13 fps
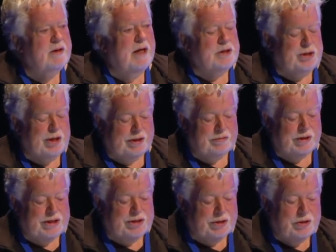that
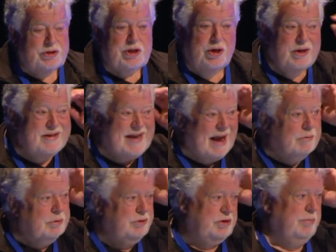generation turned
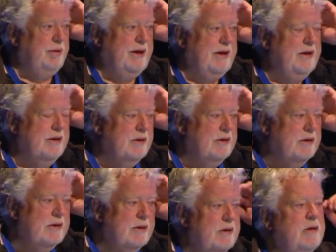out to be
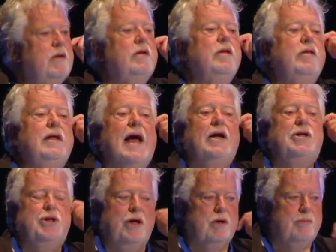the
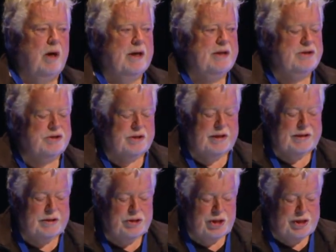agile minds,
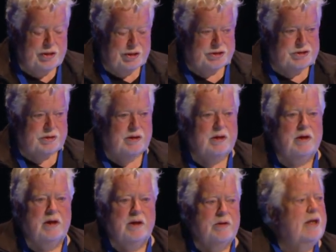the ingenious.
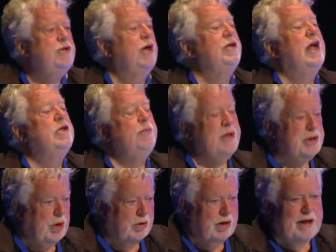They turned out to be
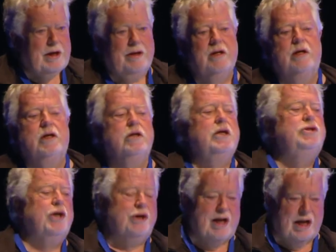John Lennon.
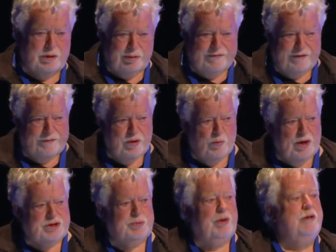They turned out to be Vivian
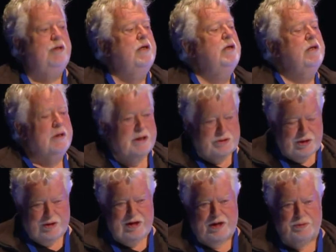Westwood. They
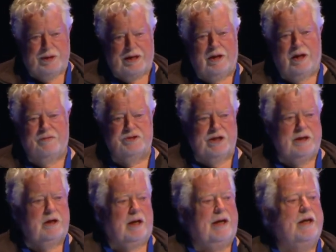turned out to be Clive
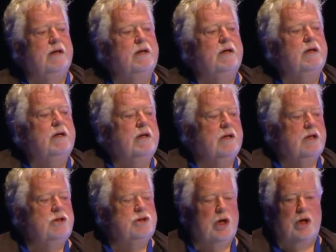Sinclair.
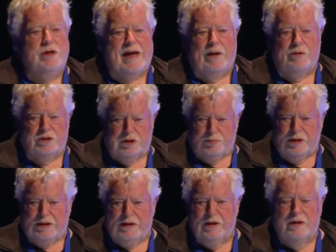They turned out to
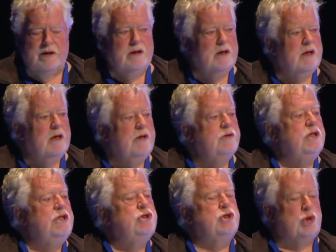be
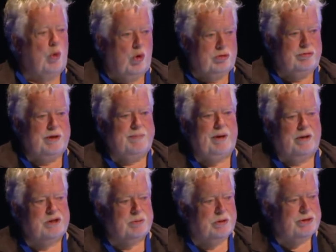the extraordinary
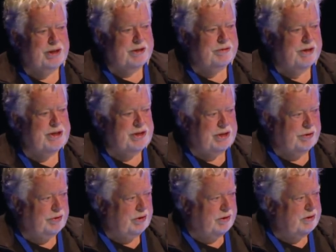post-war
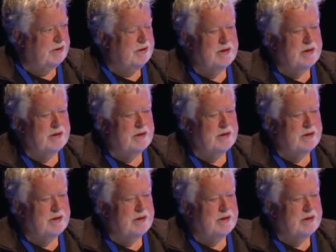generation that